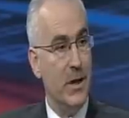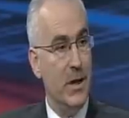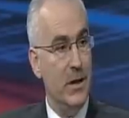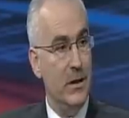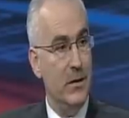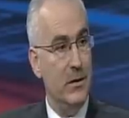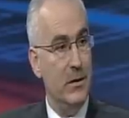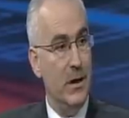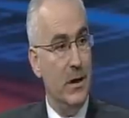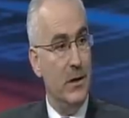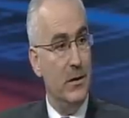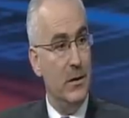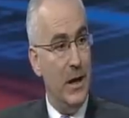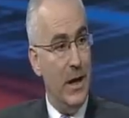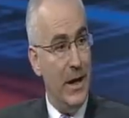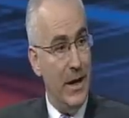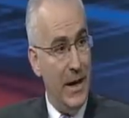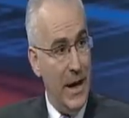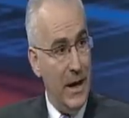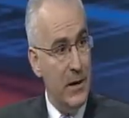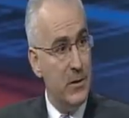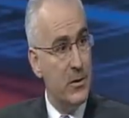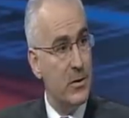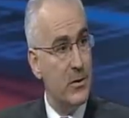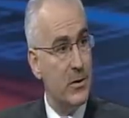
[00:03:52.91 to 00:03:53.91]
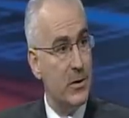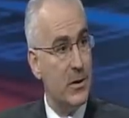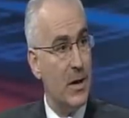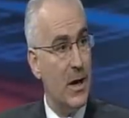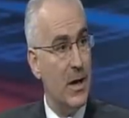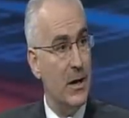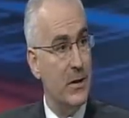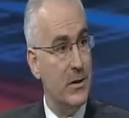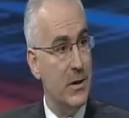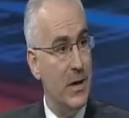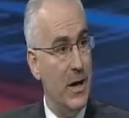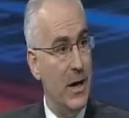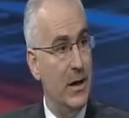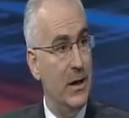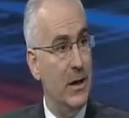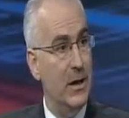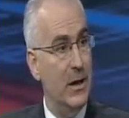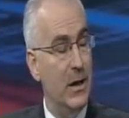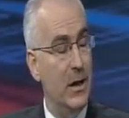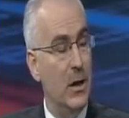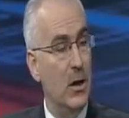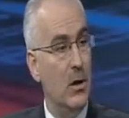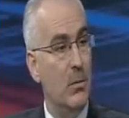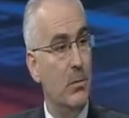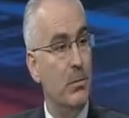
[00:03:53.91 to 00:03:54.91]
And exercise, that can
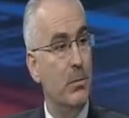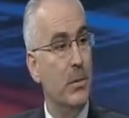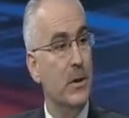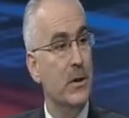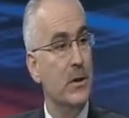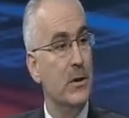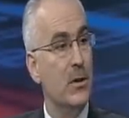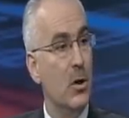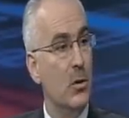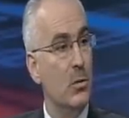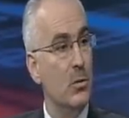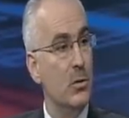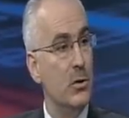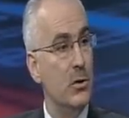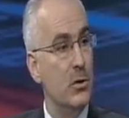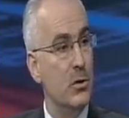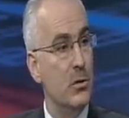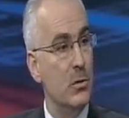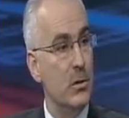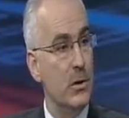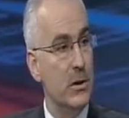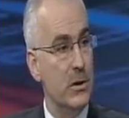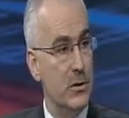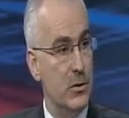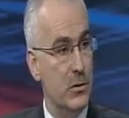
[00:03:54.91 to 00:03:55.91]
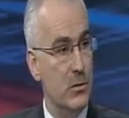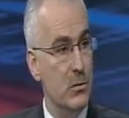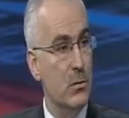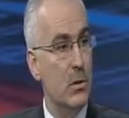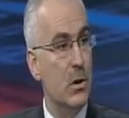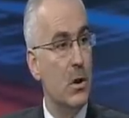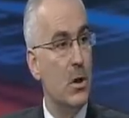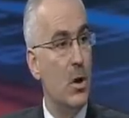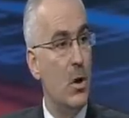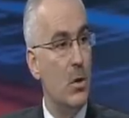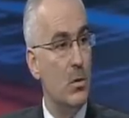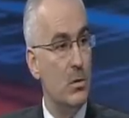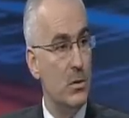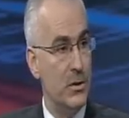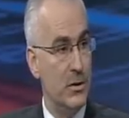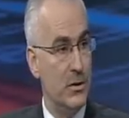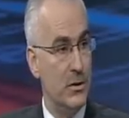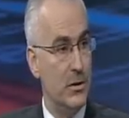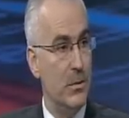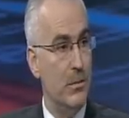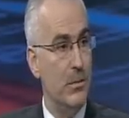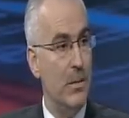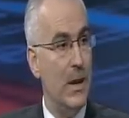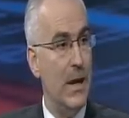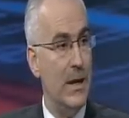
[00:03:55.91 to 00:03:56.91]
help, but don't do it too close
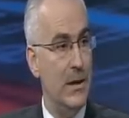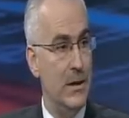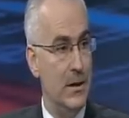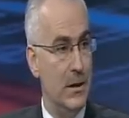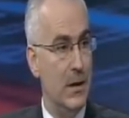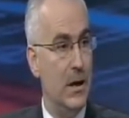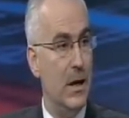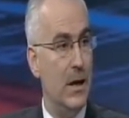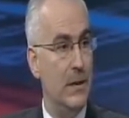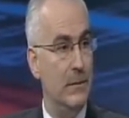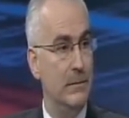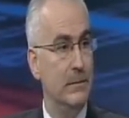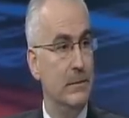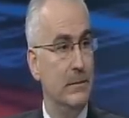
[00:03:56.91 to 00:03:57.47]
to bedtime.